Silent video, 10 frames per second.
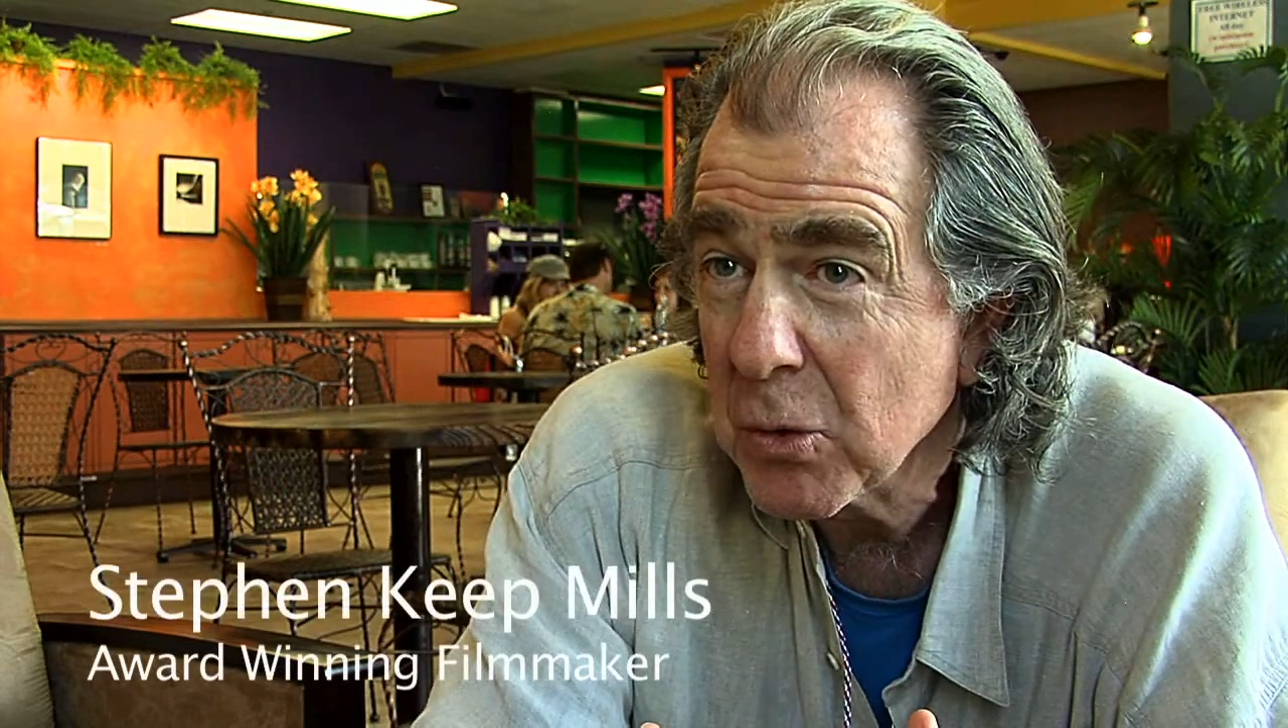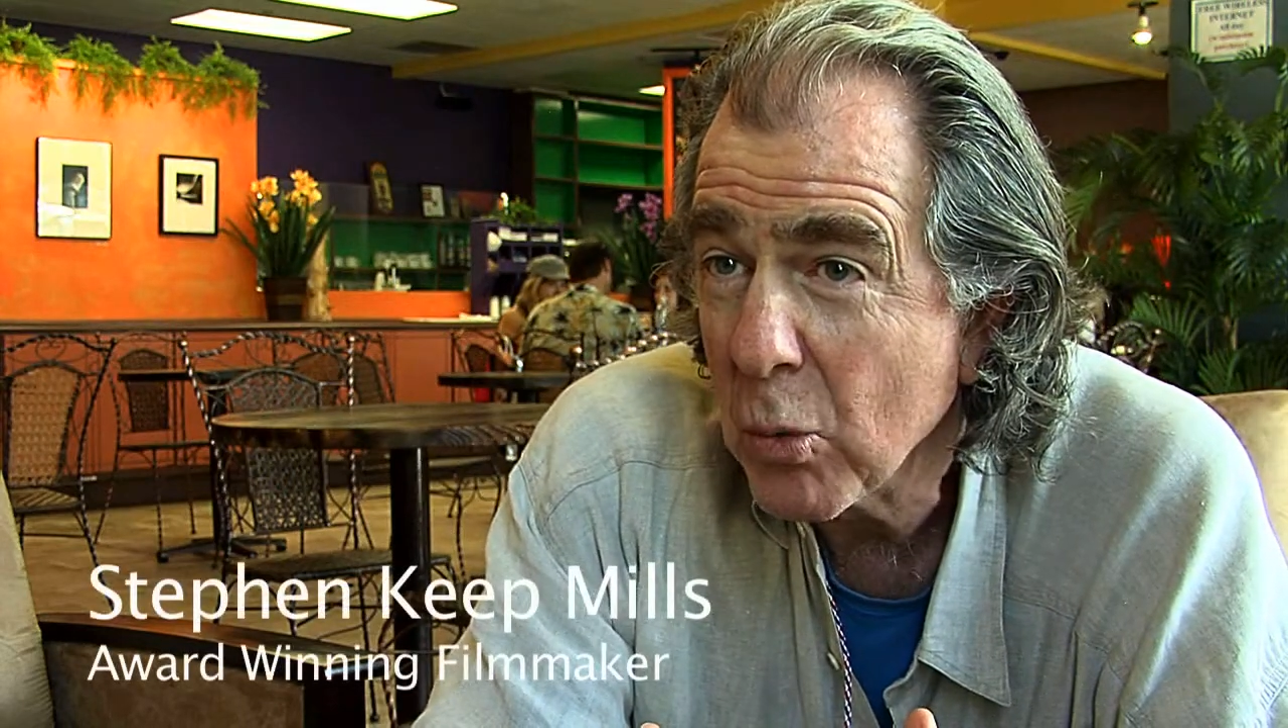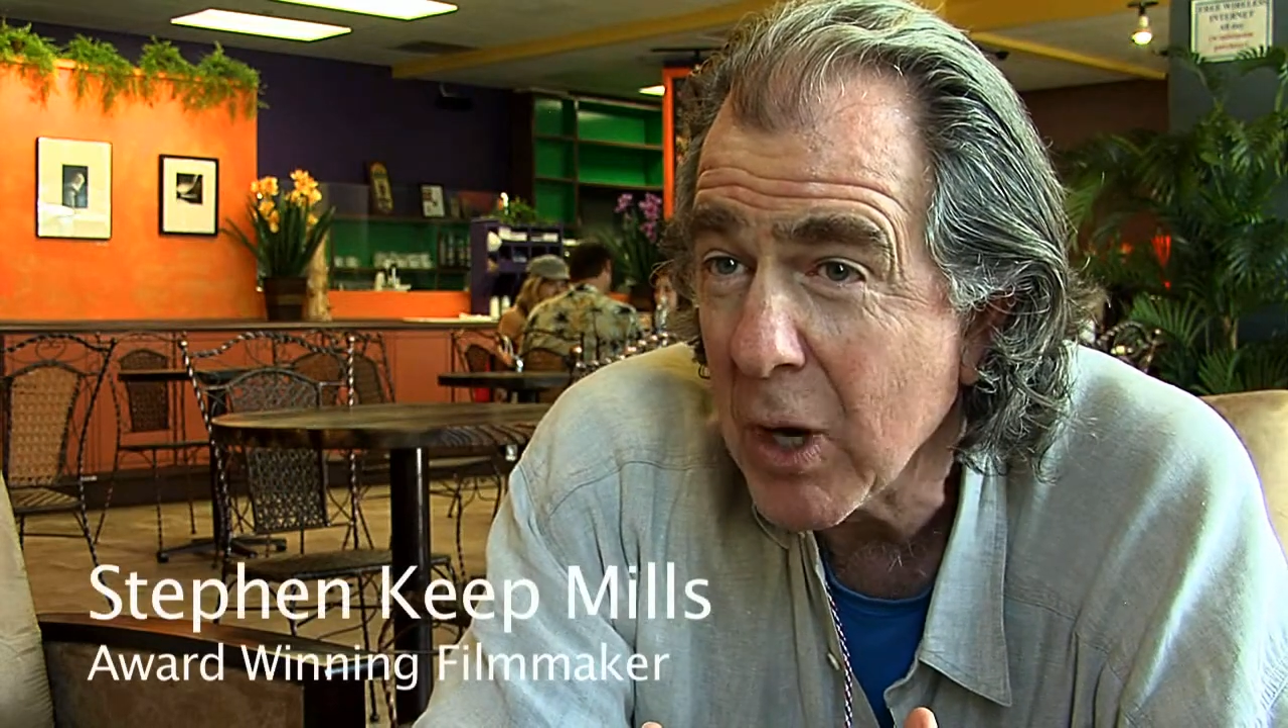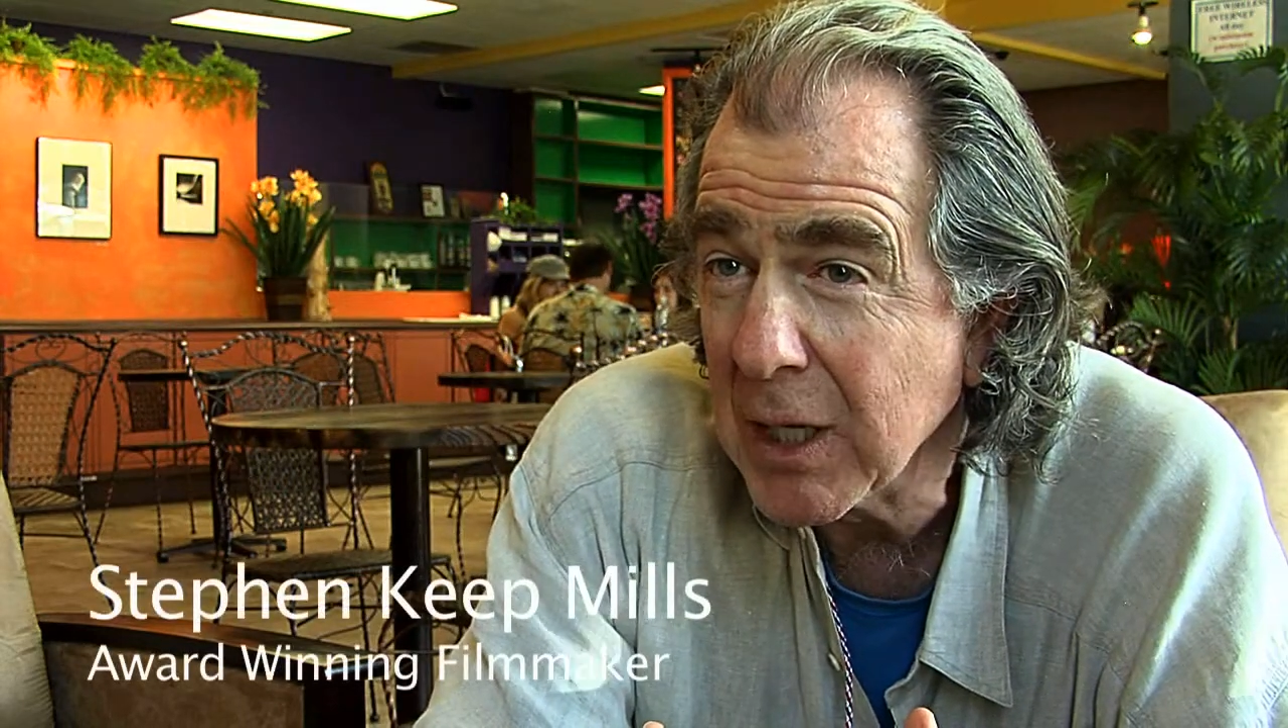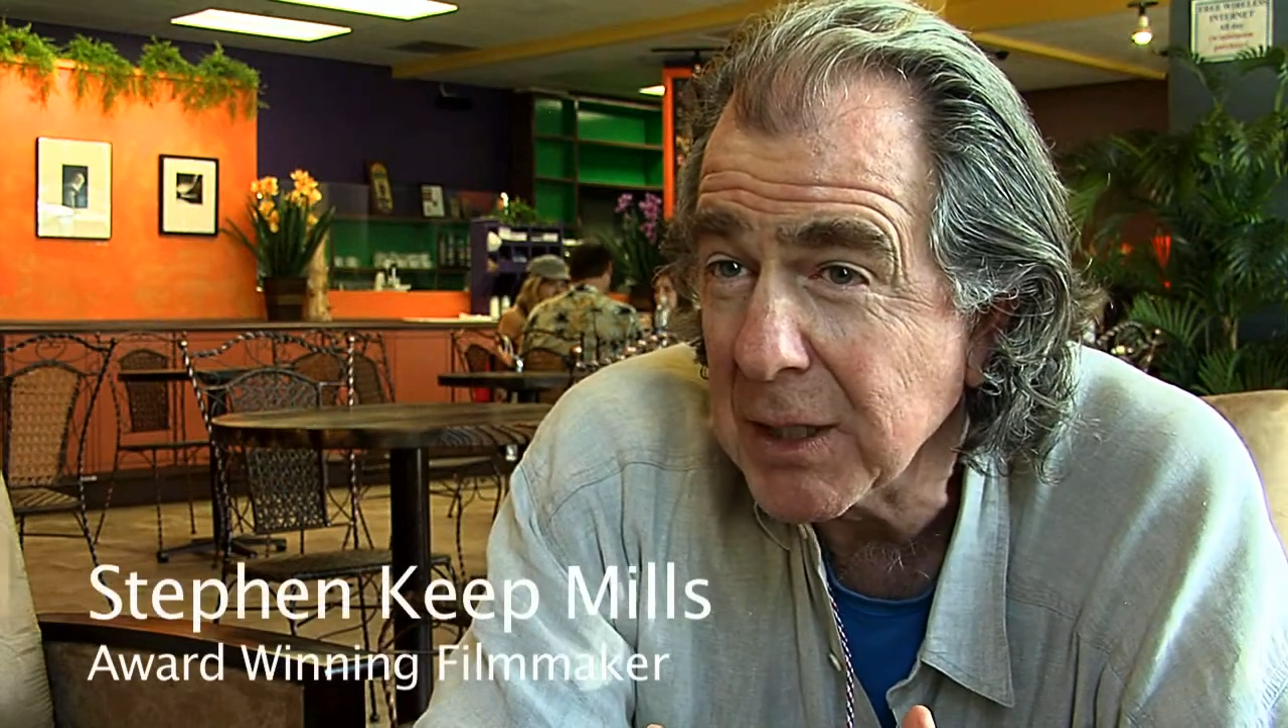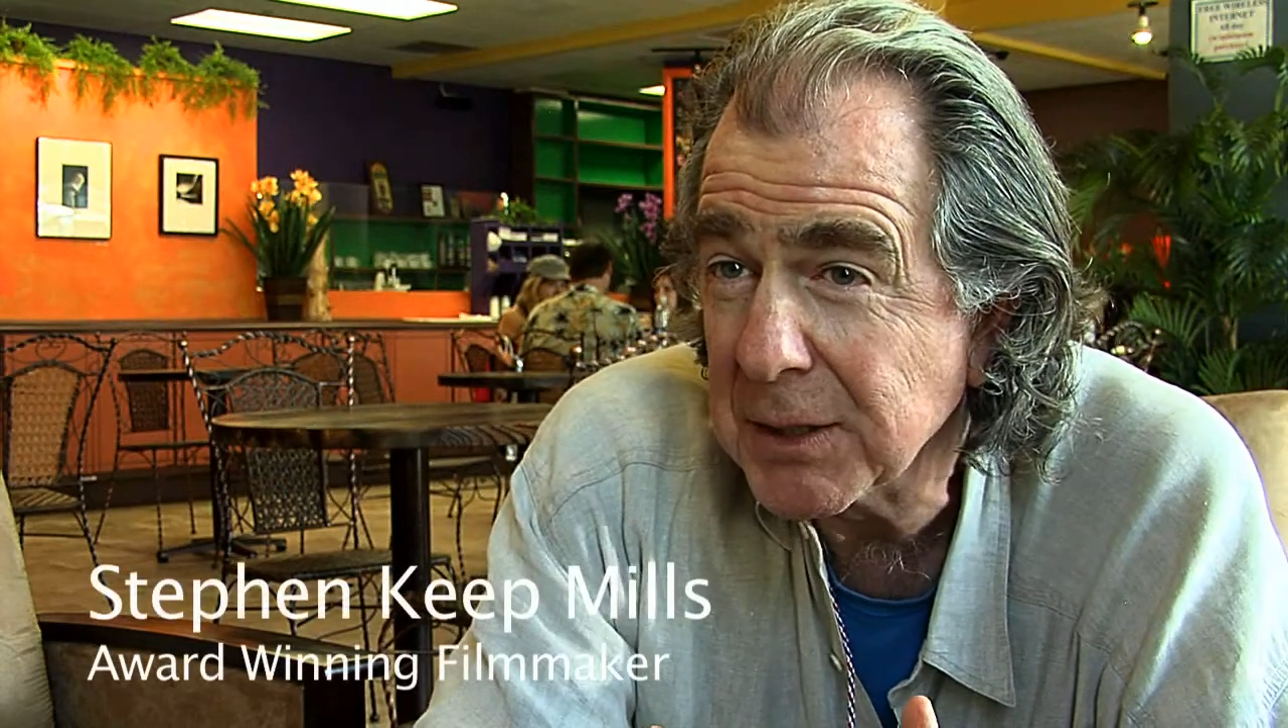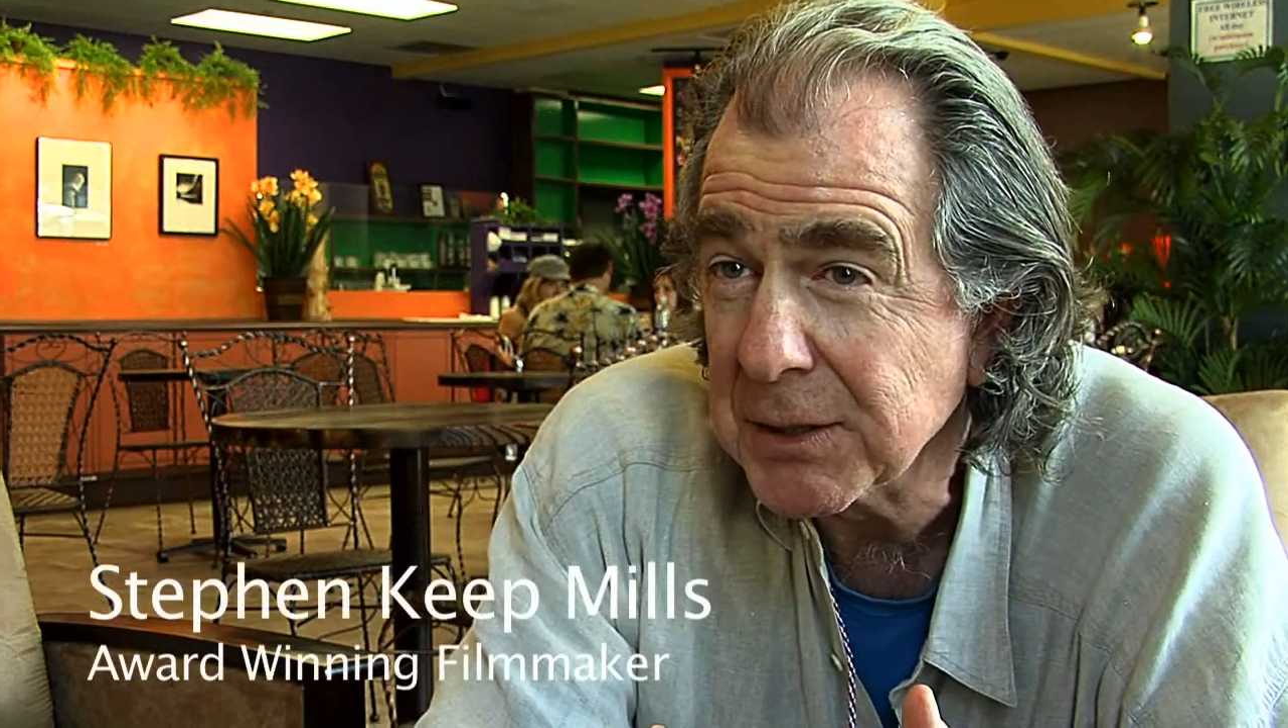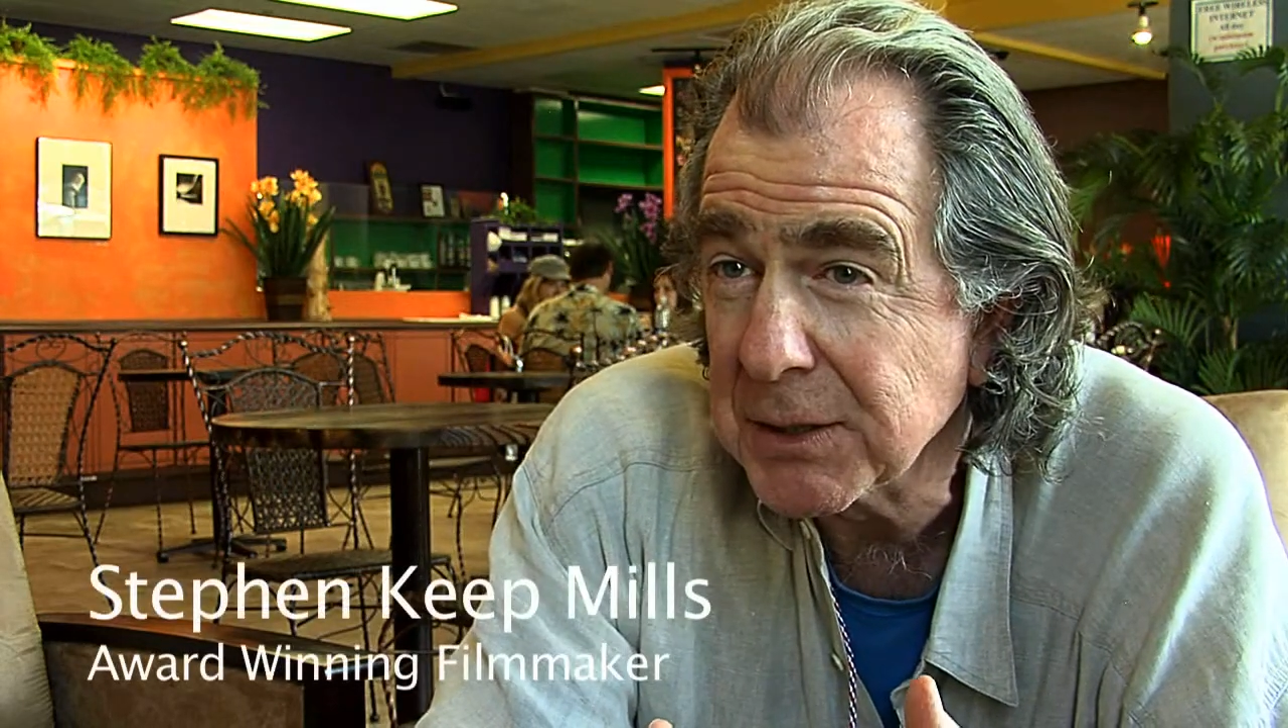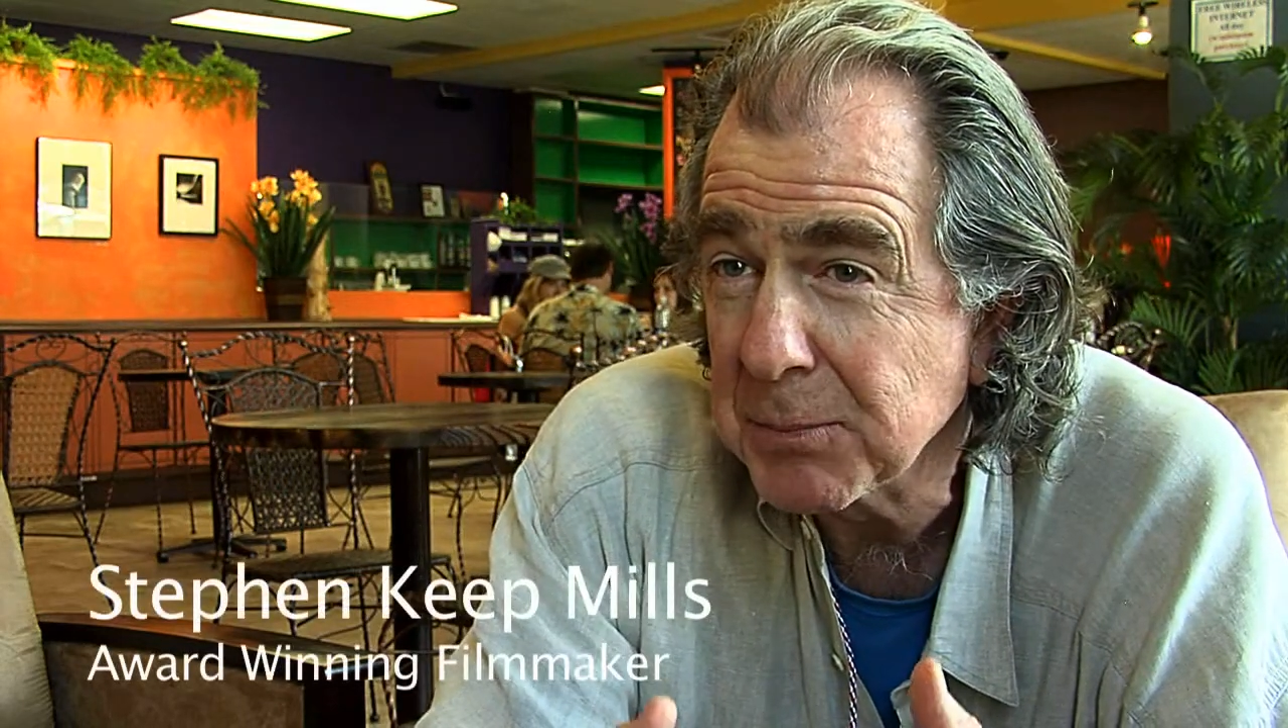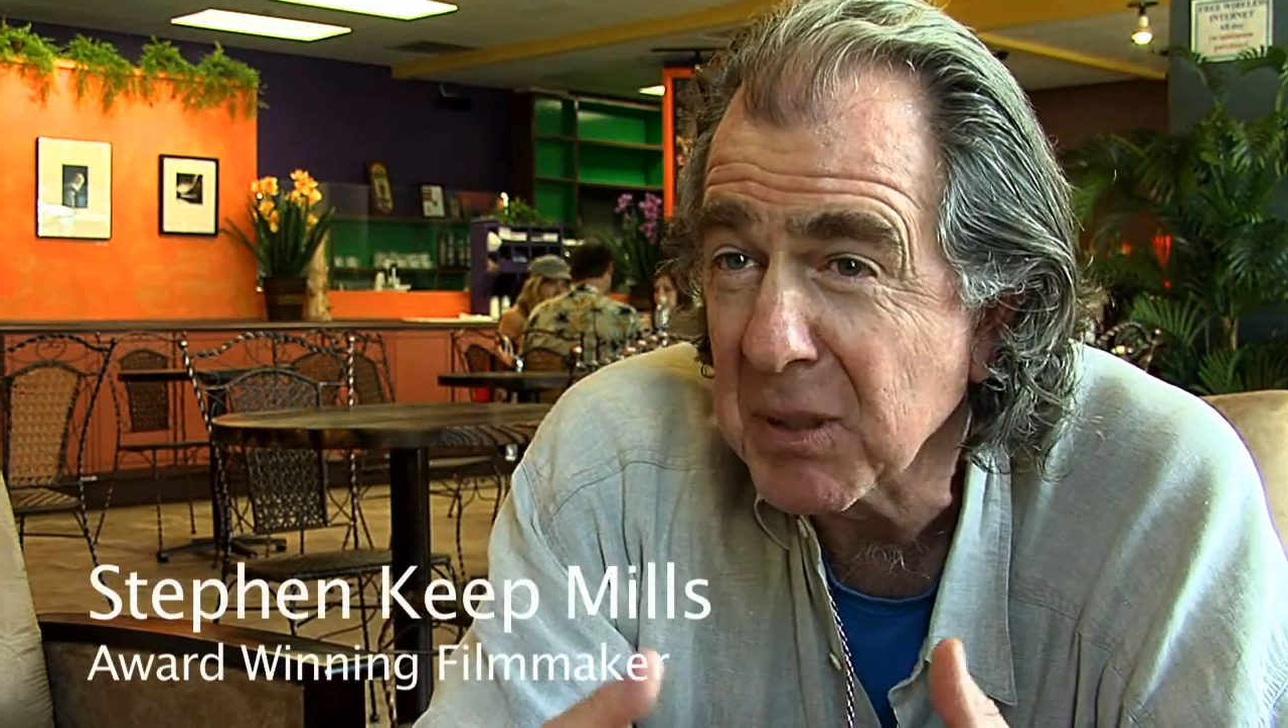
was